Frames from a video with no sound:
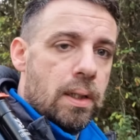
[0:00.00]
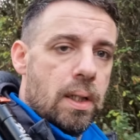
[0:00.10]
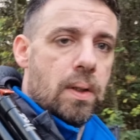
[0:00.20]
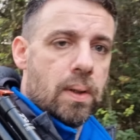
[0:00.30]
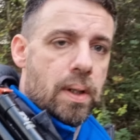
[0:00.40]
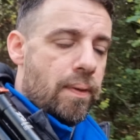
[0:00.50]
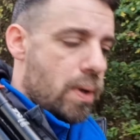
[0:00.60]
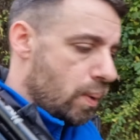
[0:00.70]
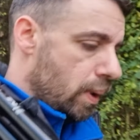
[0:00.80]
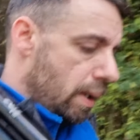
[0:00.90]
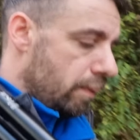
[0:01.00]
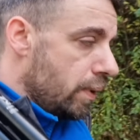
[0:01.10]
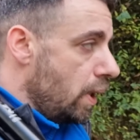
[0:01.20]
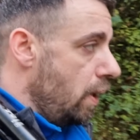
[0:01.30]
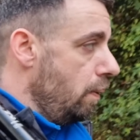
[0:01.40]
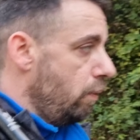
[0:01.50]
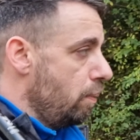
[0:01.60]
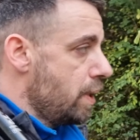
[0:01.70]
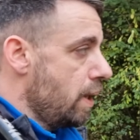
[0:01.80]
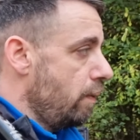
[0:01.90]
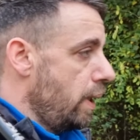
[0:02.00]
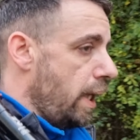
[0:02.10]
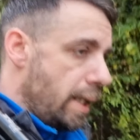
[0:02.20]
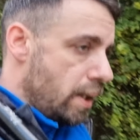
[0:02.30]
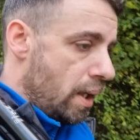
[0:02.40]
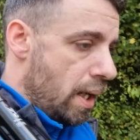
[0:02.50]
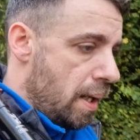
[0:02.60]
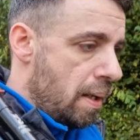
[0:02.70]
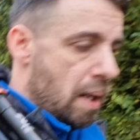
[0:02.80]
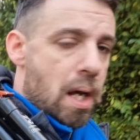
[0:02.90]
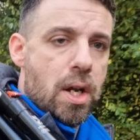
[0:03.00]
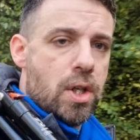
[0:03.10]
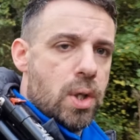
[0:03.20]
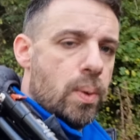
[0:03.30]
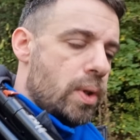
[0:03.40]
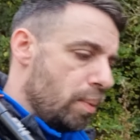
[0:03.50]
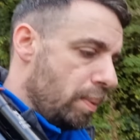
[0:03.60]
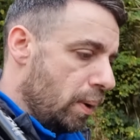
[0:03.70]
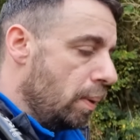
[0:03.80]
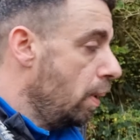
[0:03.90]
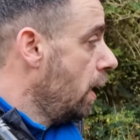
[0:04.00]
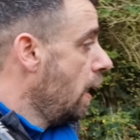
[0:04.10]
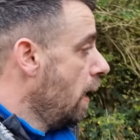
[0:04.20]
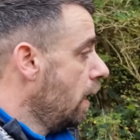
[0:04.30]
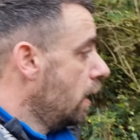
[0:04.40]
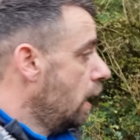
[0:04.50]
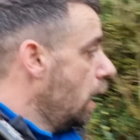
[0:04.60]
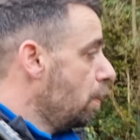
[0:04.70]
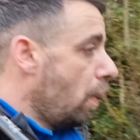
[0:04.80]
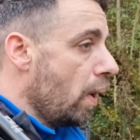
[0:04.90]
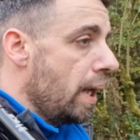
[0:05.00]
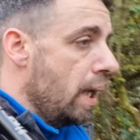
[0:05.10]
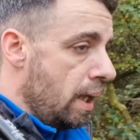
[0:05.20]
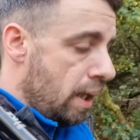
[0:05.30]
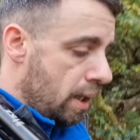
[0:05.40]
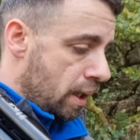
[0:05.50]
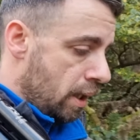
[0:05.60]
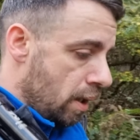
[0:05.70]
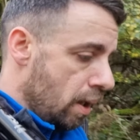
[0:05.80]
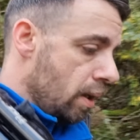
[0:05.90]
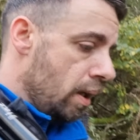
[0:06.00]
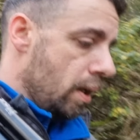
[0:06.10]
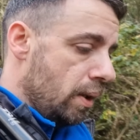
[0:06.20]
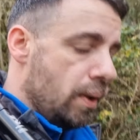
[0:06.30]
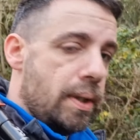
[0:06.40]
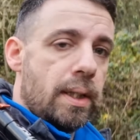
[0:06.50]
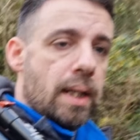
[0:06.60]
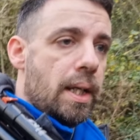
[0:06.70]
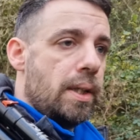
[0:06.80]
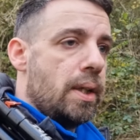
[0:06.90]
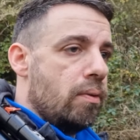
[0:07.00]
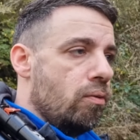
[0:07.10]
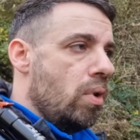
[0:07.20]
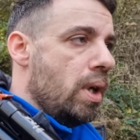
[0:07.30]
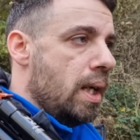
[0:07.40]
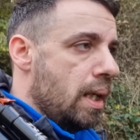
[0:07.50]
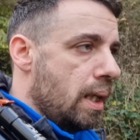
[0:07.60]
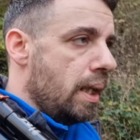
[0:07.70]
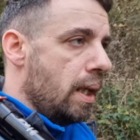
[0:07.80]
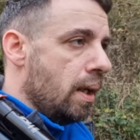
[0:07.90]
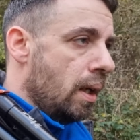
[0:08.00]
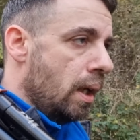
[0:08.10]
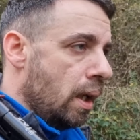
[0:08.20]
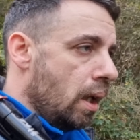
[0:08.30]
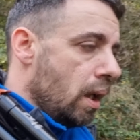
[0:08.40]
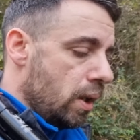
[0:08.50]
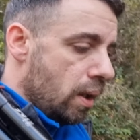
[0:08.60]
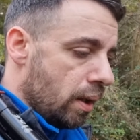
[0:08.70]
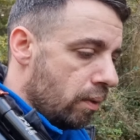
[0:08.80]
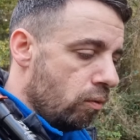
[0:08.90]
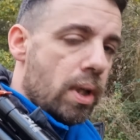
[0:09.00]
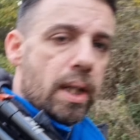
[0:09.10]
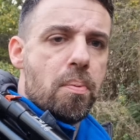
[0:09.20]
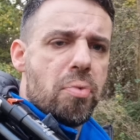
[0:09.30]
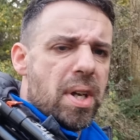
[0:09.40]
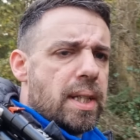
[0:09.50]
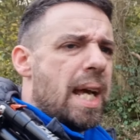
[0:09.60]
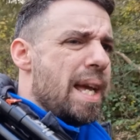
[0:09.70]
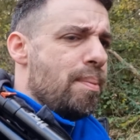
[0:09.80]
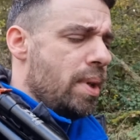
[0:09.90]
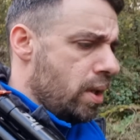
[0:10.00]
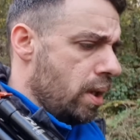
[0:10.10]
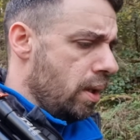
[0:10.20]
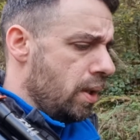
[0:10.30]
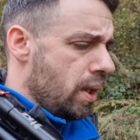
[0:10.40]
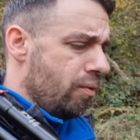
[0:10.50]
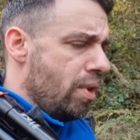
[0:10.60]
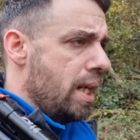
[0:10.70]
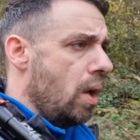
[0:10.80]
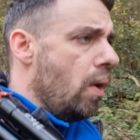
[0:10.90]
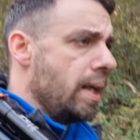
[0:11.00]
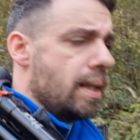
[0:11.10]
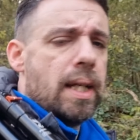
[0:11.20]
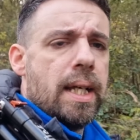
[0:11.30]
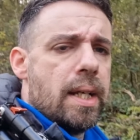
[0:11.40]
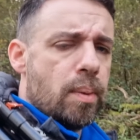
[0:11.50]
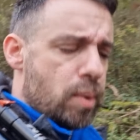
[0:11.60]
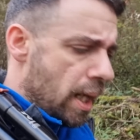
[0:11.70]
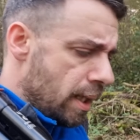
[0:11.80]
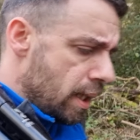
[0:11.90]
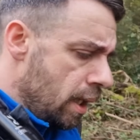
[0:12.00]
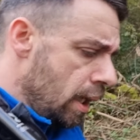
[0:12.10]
a longer focal length, so from 70 to 200 mil. By using that, you can really compress that image. You can really isolate a subject,